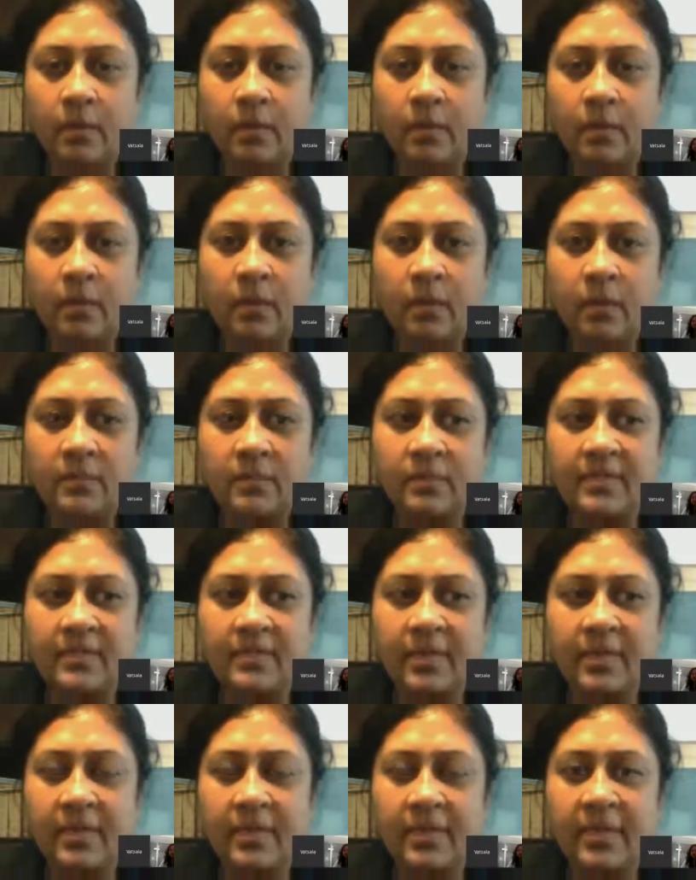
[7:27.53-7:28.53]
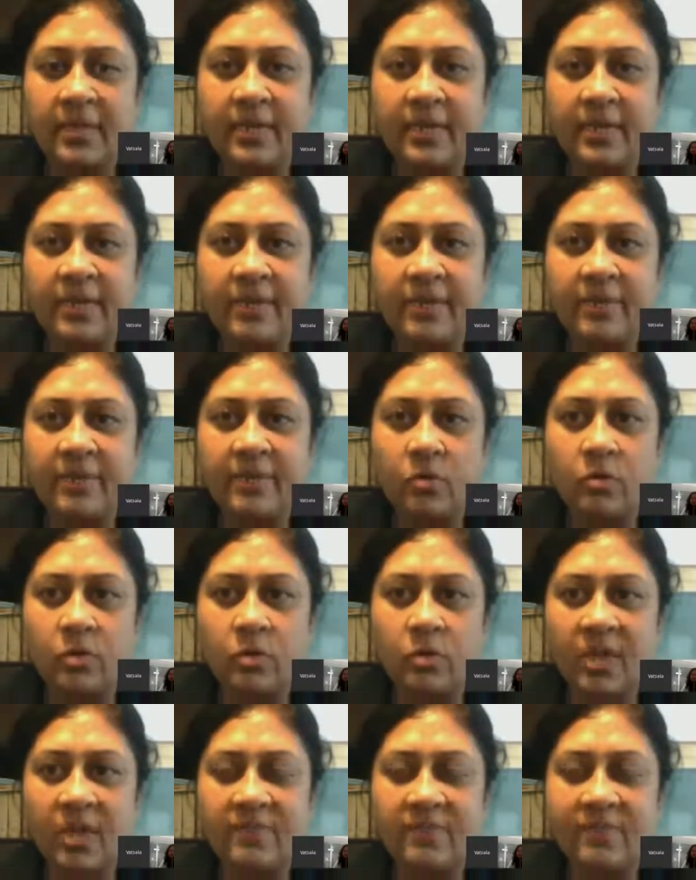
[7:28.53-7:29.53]
See, in India, we don't have a
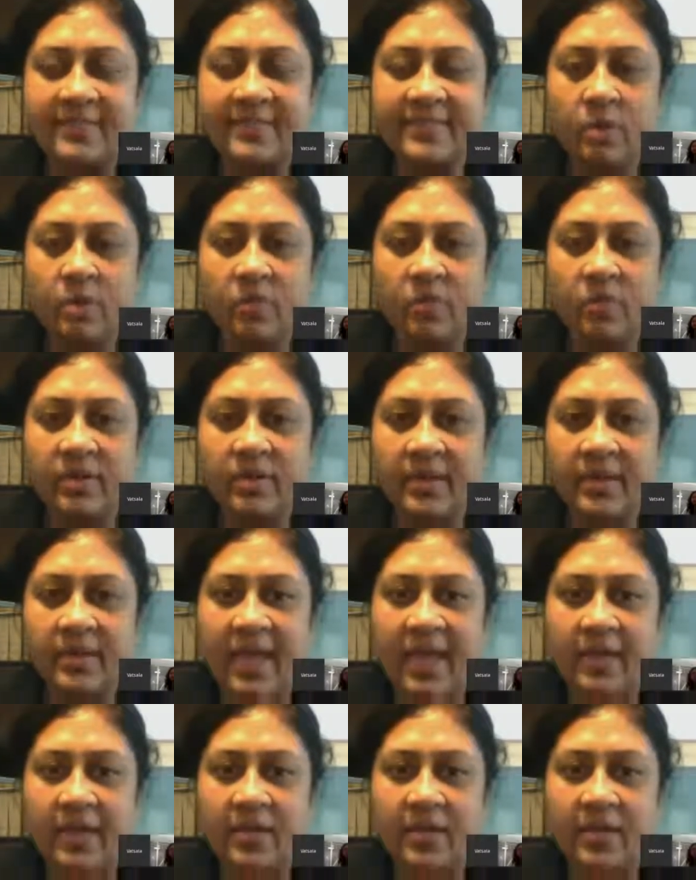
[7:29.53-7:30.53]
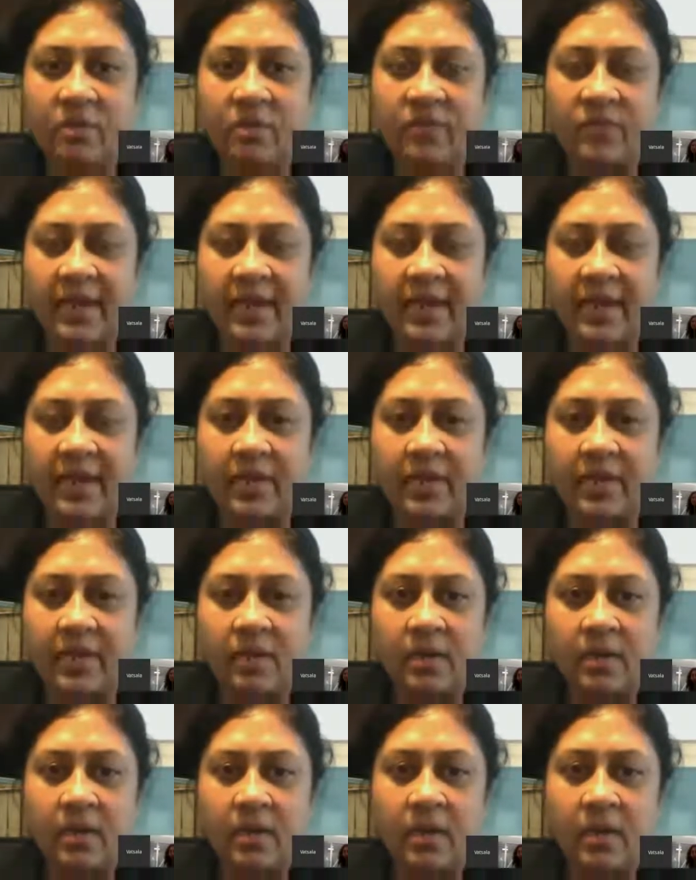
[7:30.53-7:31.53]
sovereign guarantee of title,
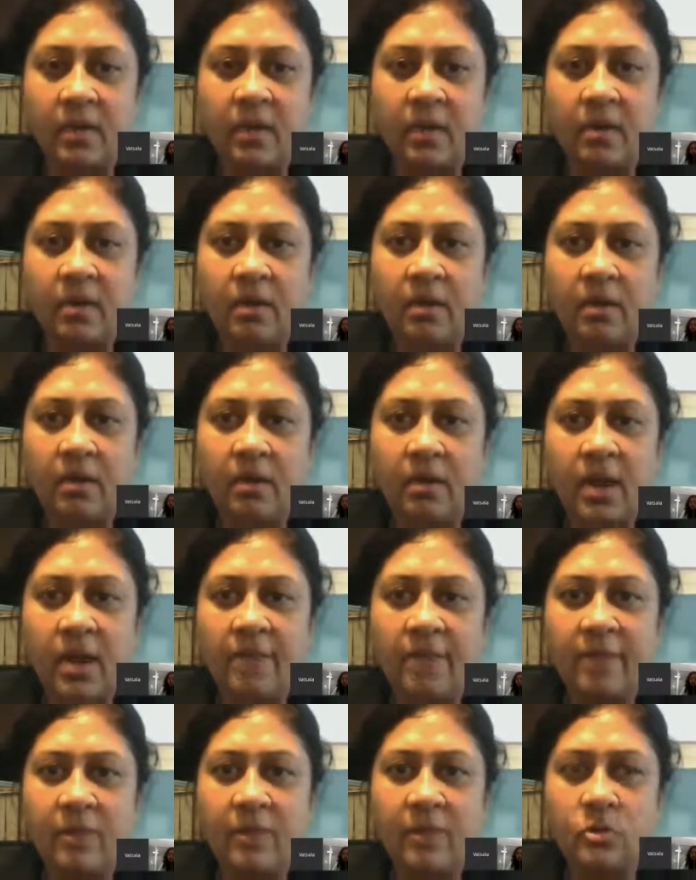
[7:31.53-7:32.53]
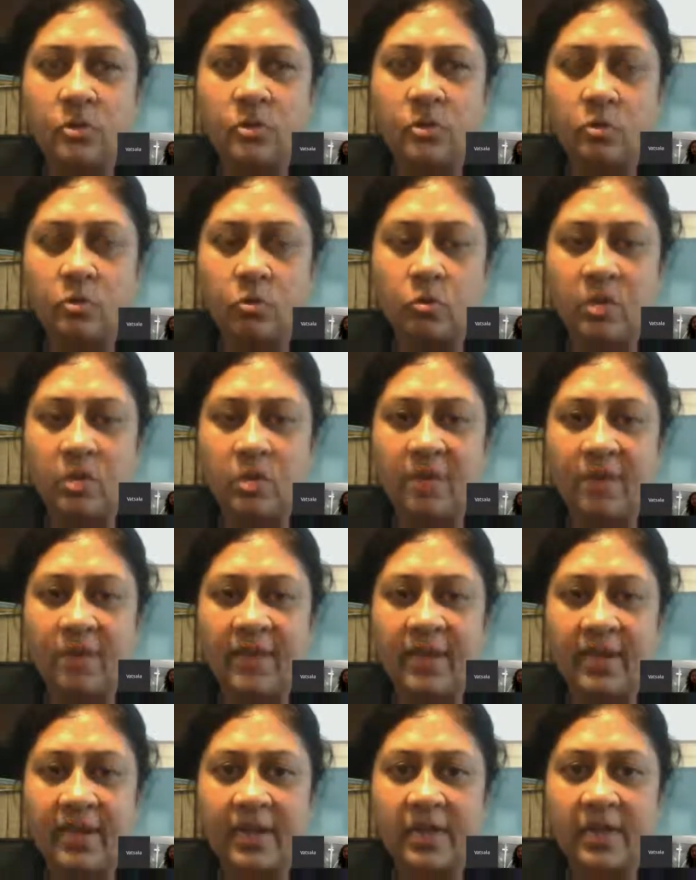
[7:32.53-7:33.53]
and we also don't have
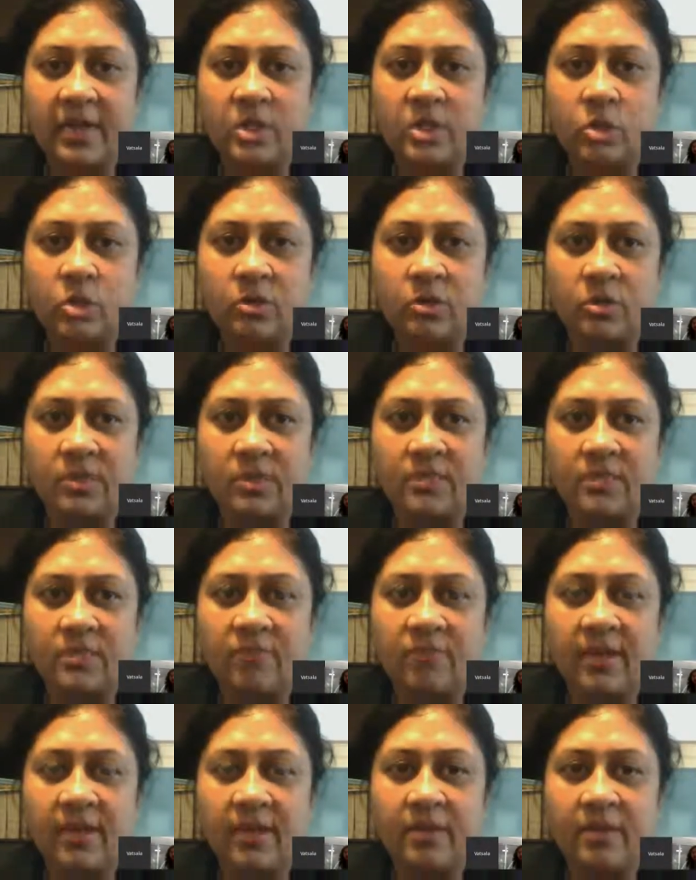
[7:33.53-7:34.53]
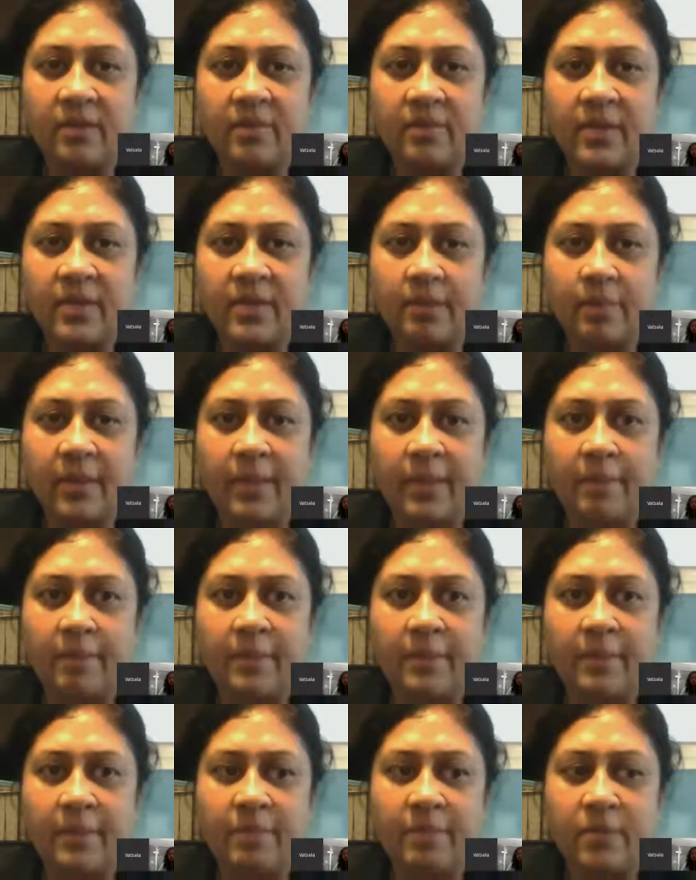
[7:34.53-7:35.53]
title insurance, wherein we can pay a
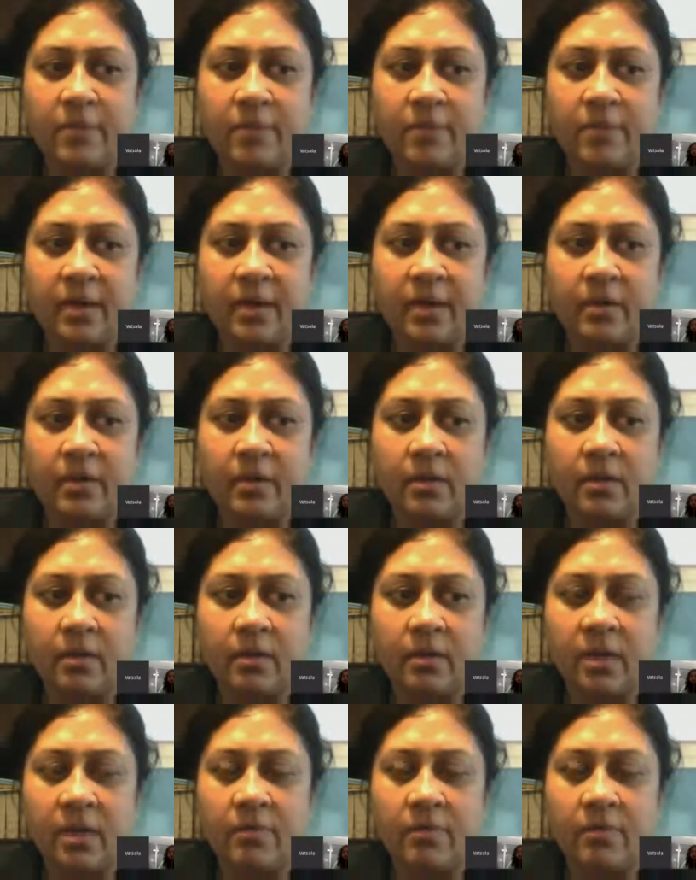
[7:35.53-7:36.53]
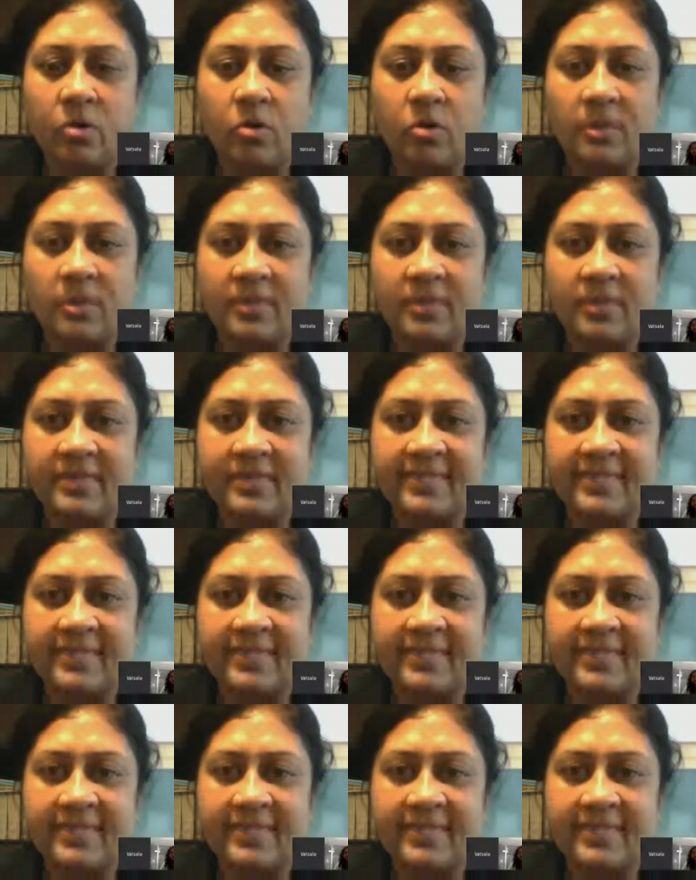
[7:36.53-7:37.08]
premium and cover all the risks.